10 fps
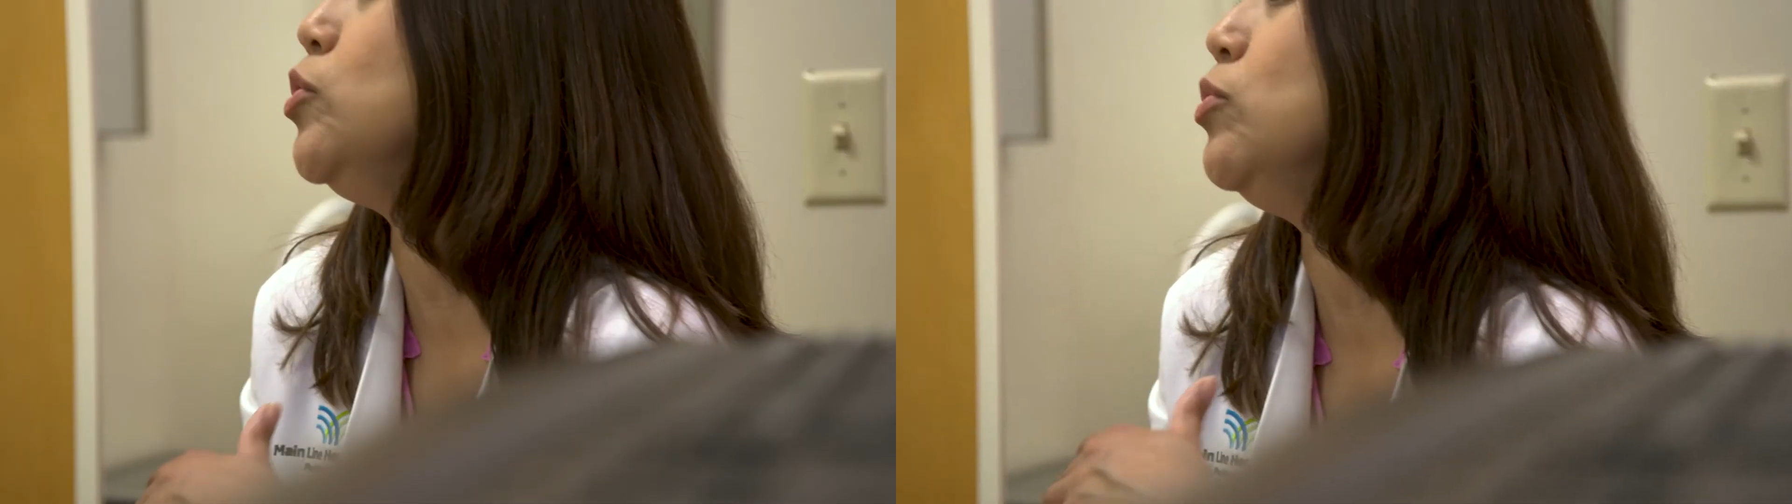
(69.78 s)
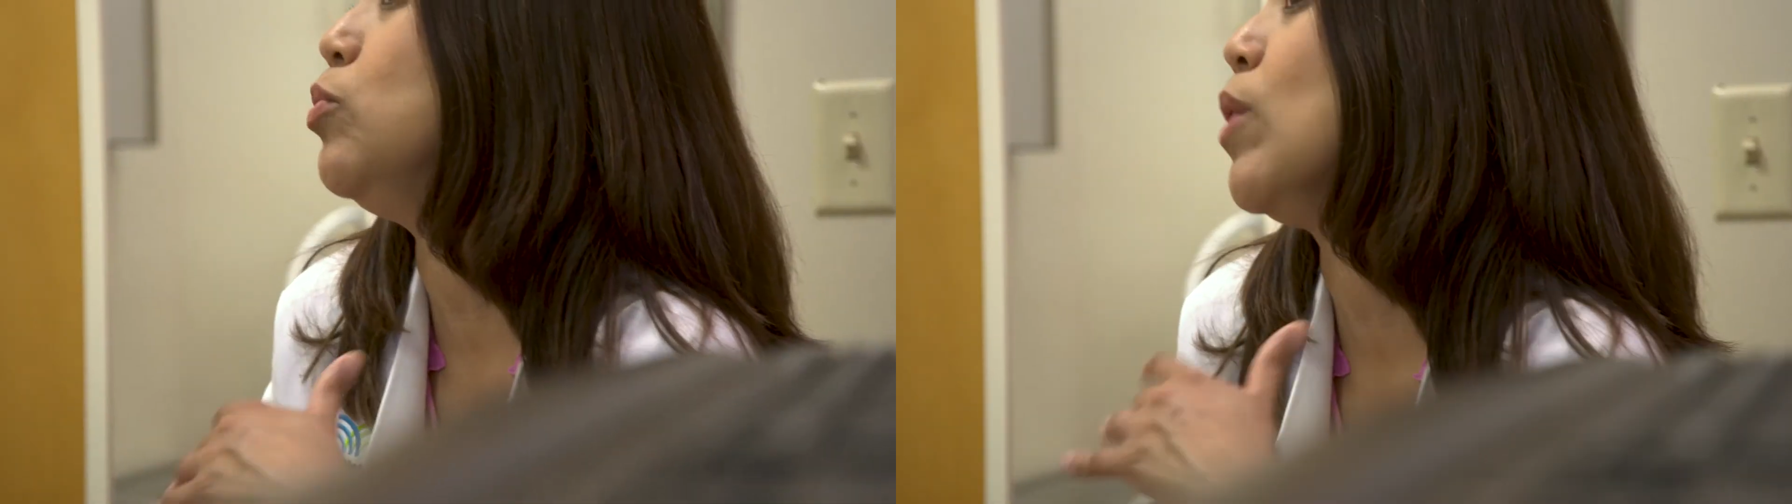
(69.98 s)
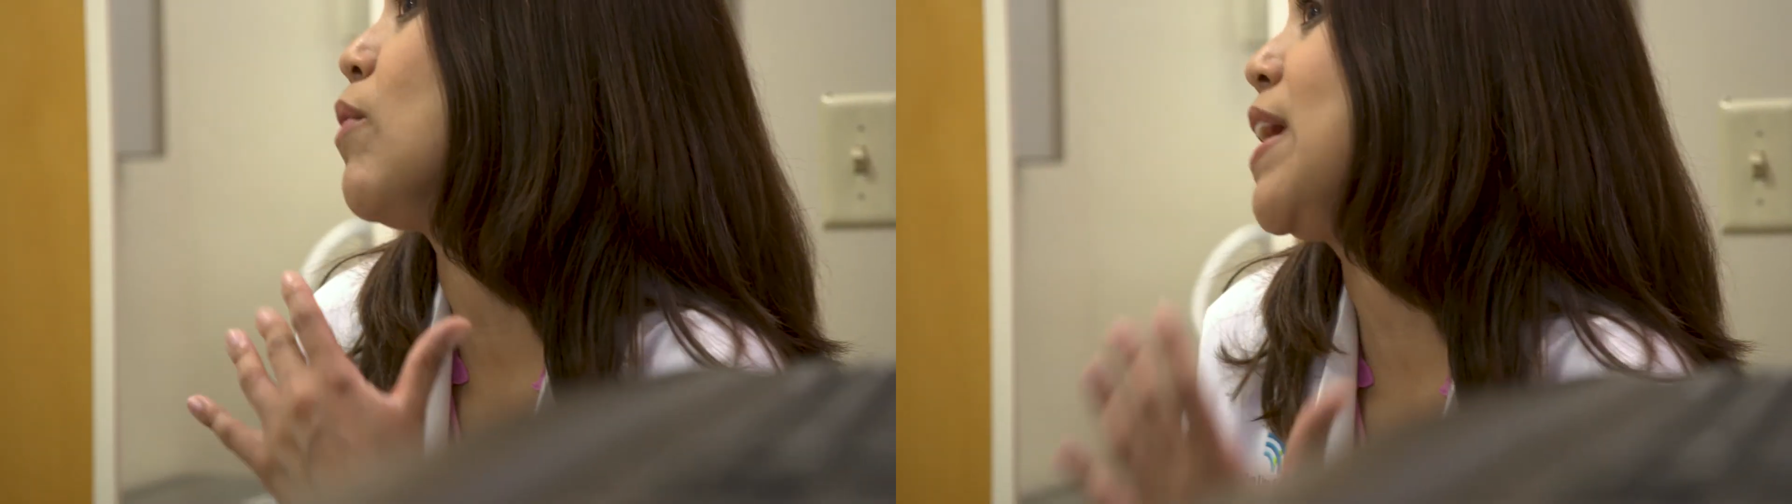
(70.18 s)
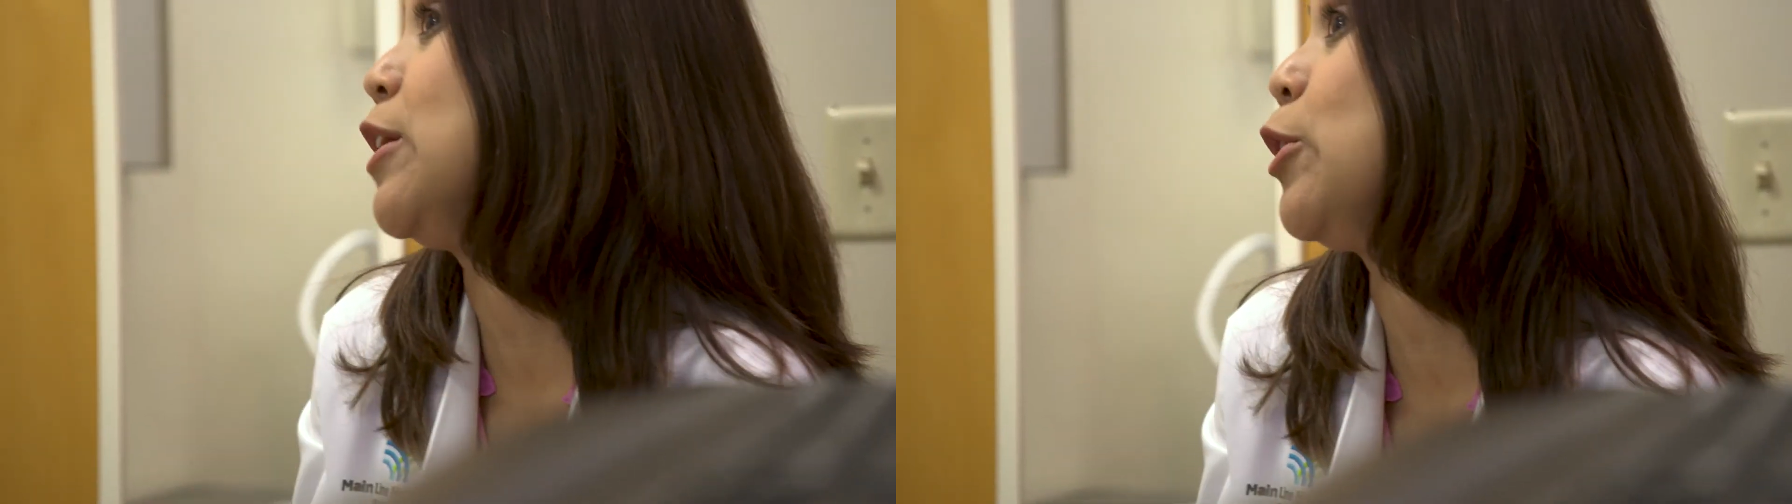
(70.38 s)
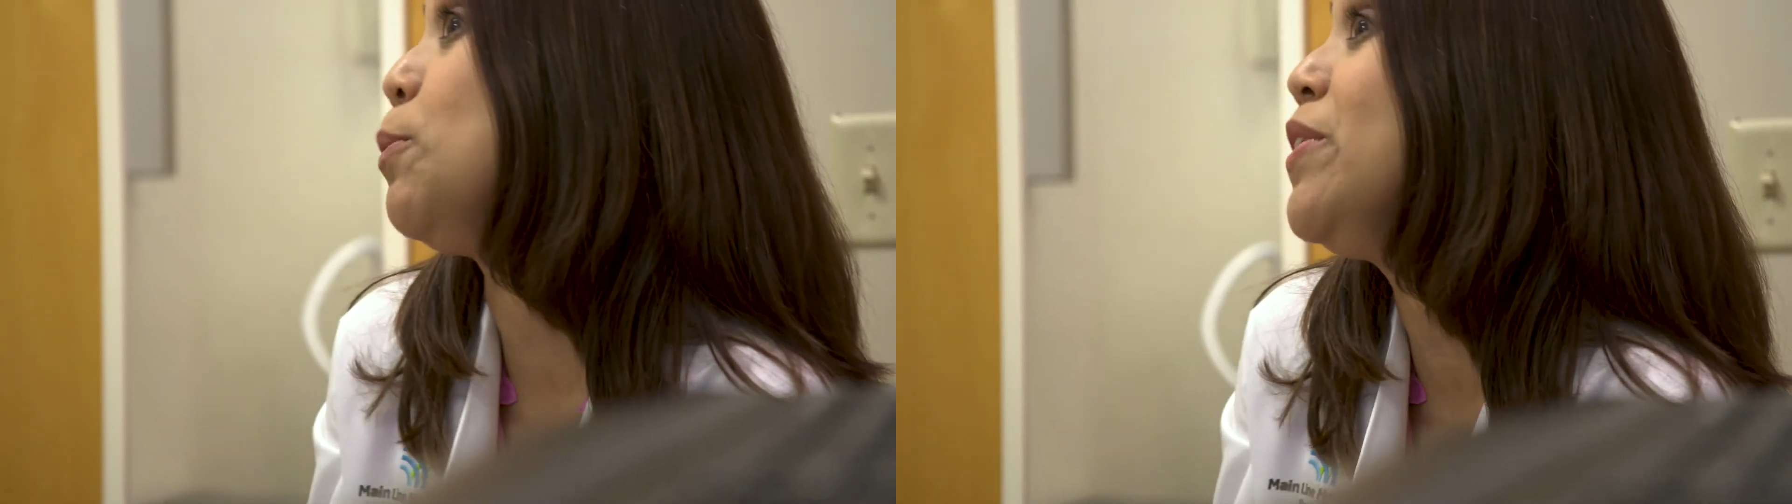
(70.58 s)
with my
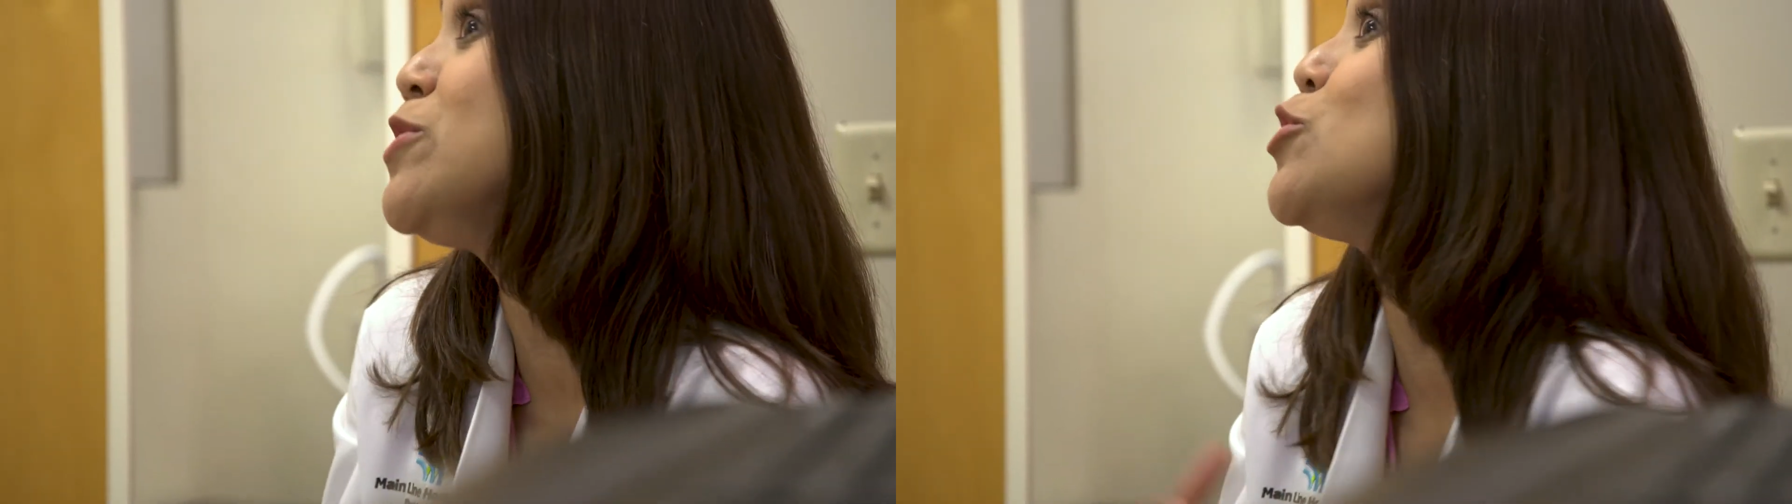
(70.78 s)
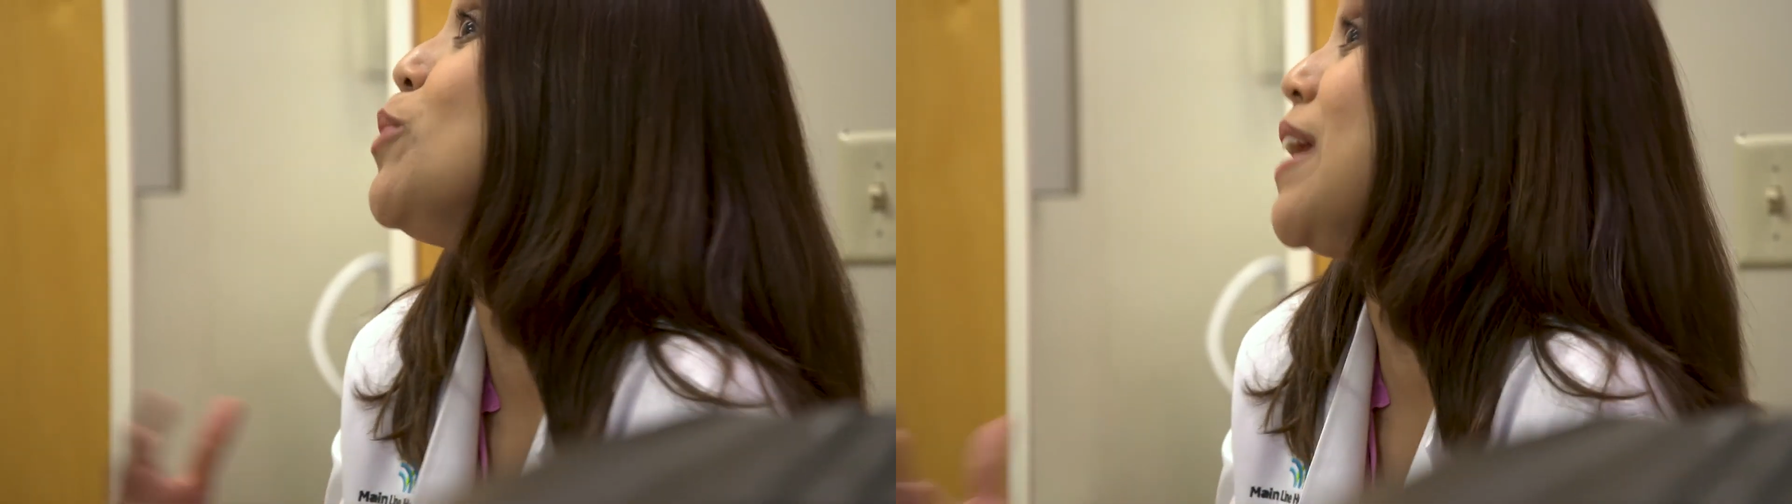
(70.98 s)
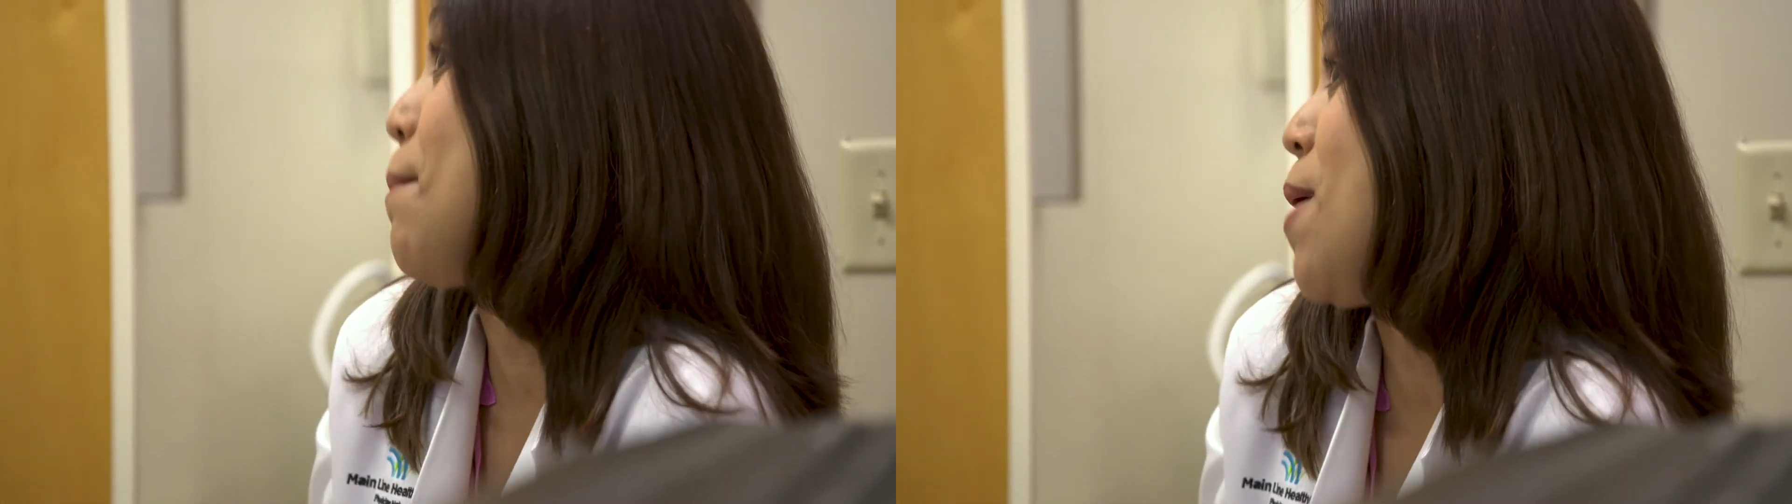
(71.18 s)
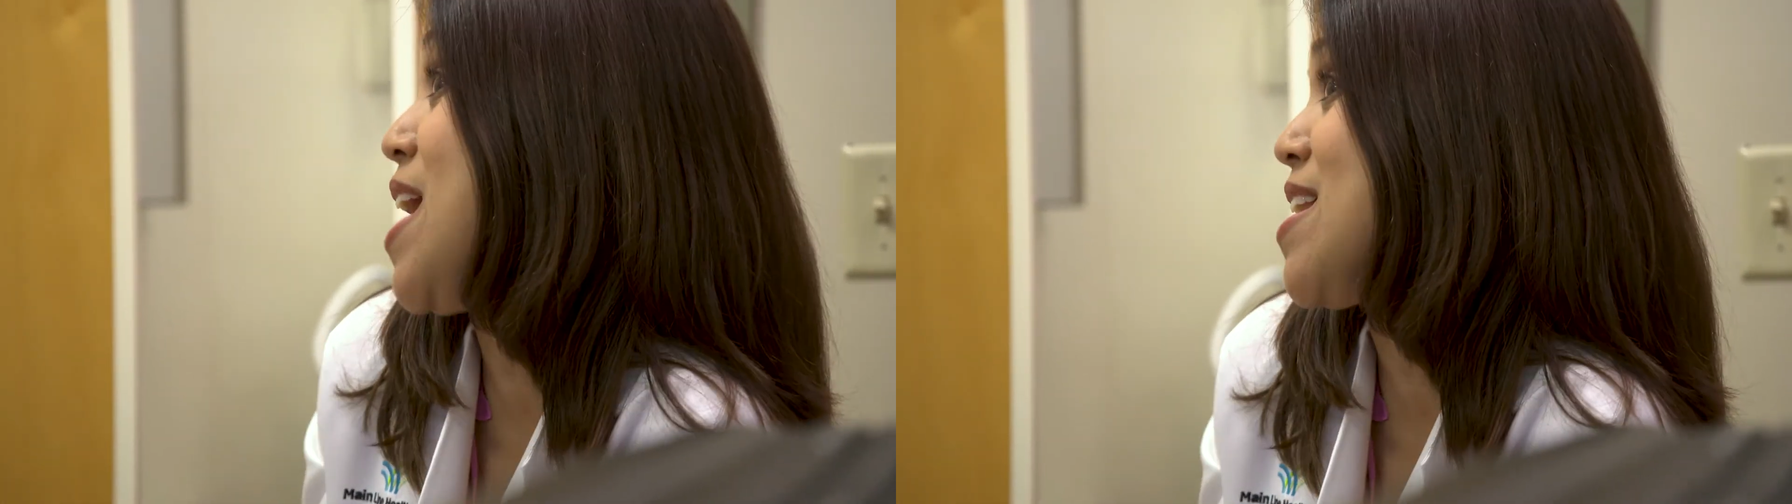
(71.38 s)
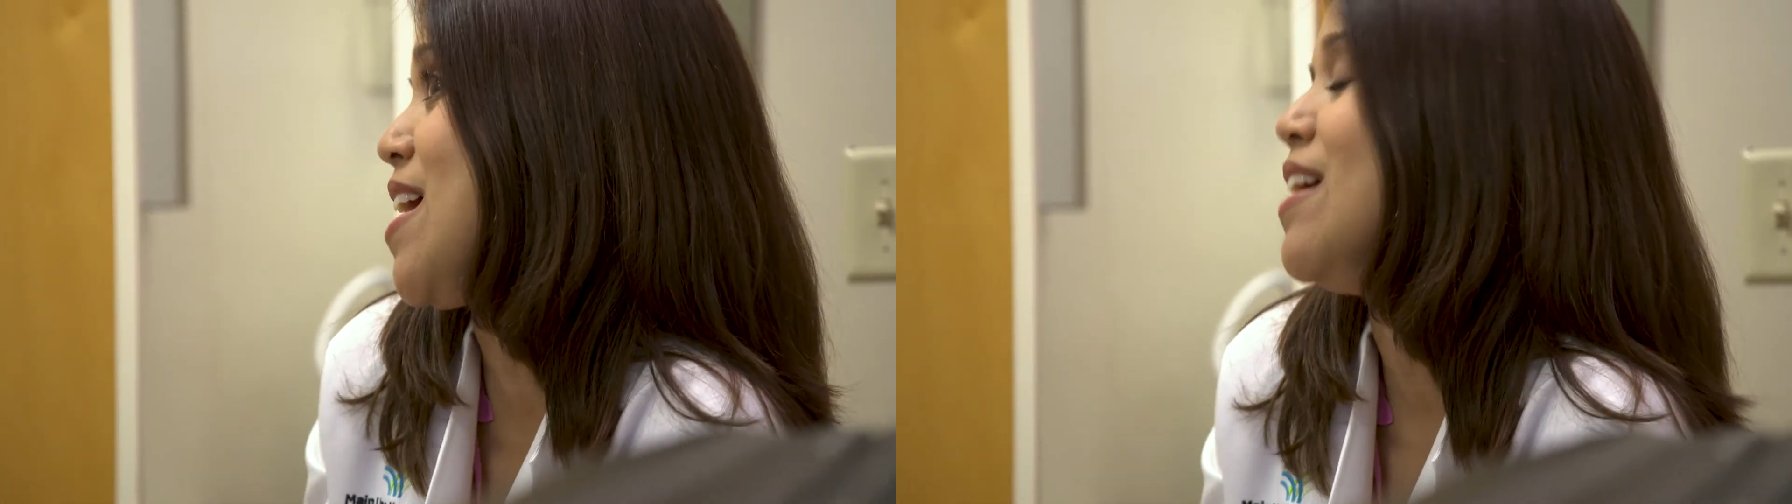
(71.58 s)
patients is knowing
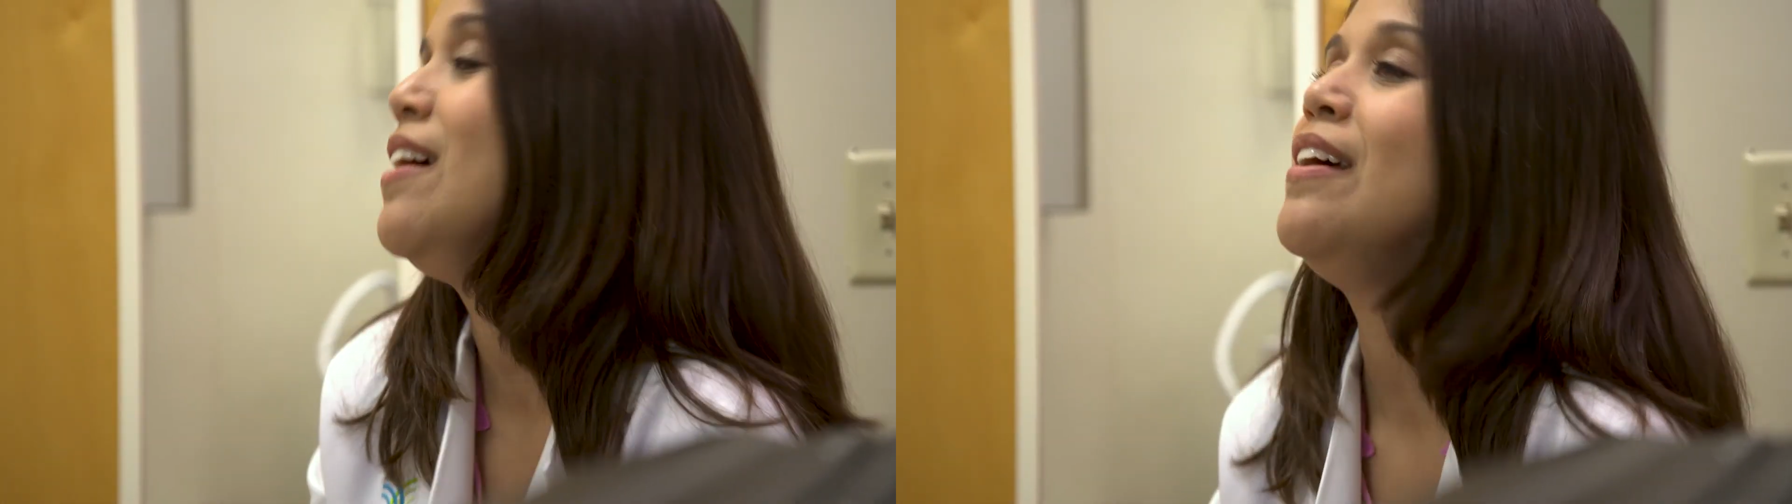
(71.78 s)
that not only